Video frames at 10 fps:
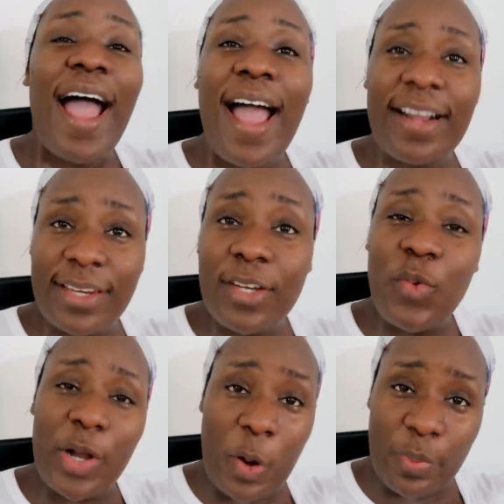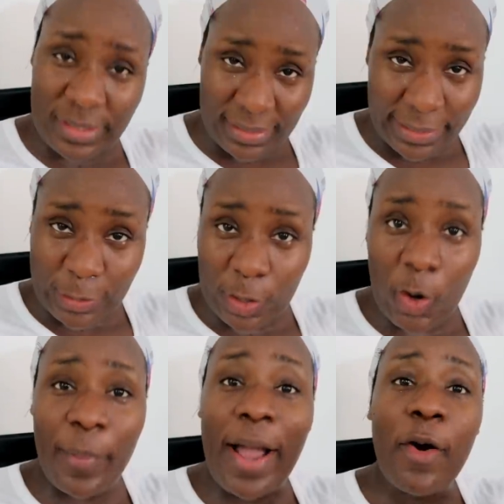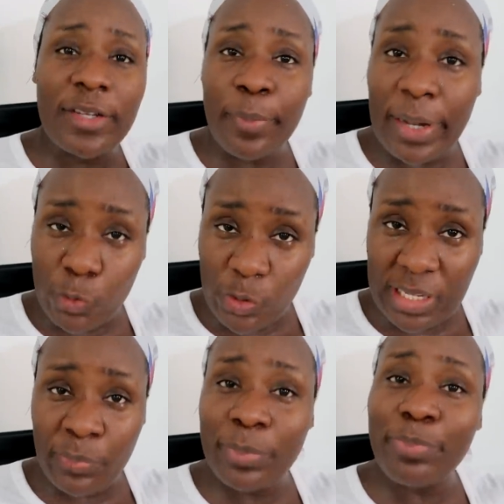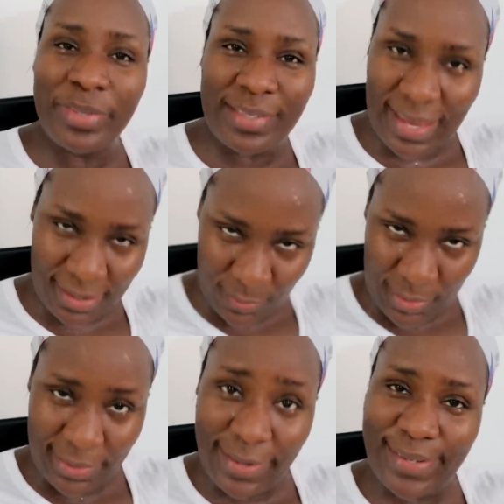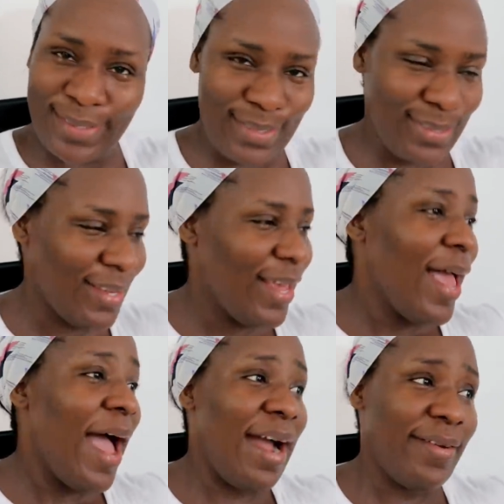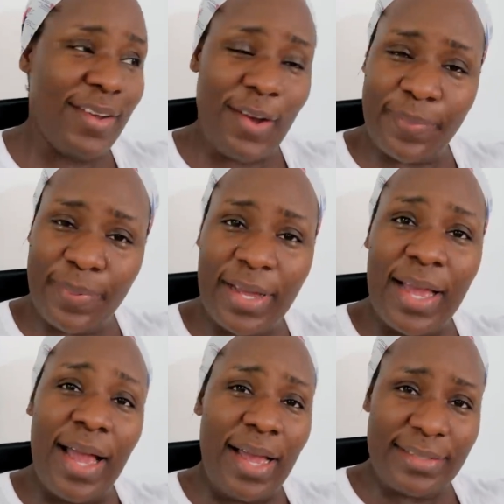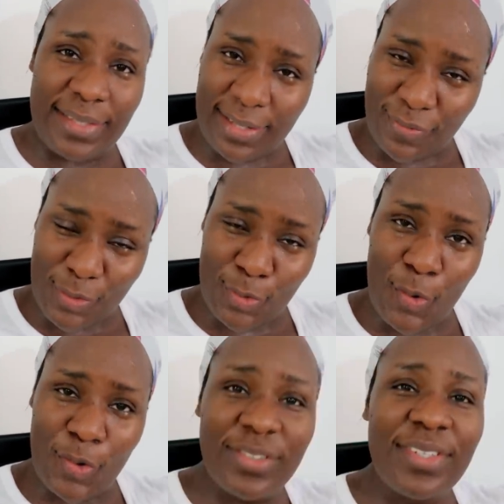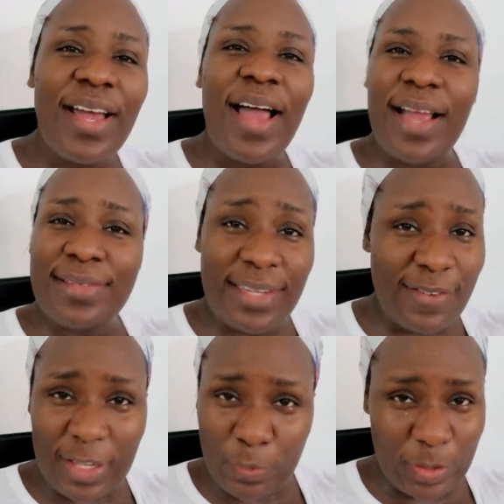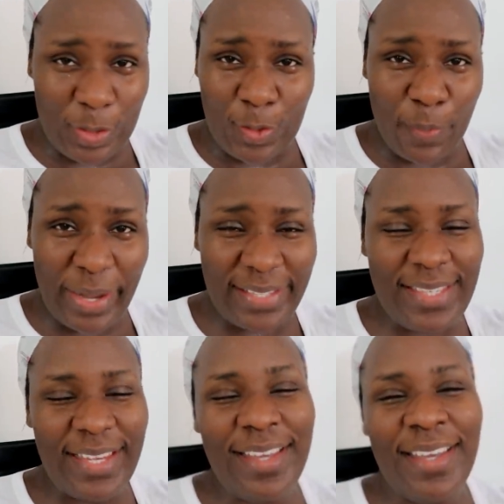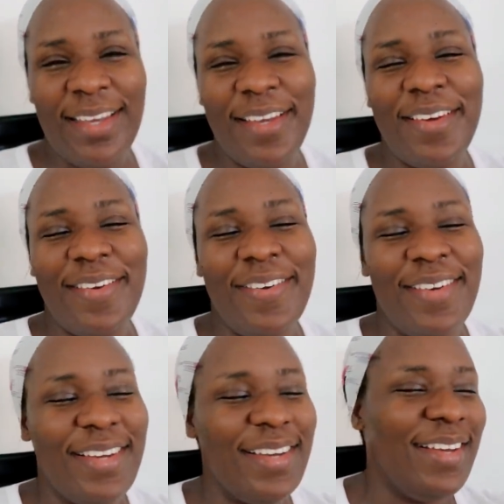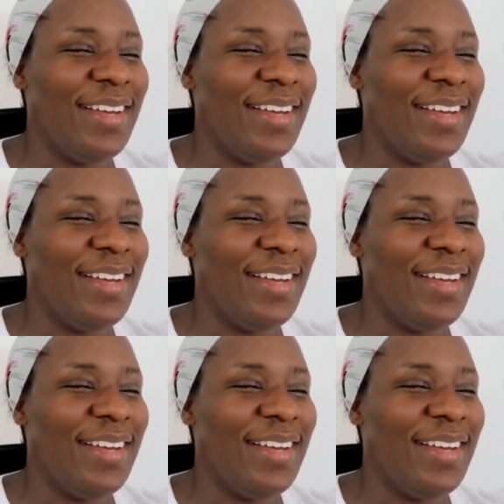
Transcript: actually wake up in the night to check on my husband who is sleeping beside me. Yes, I wake up, I check if he's cold, I check if there's mosquito biting.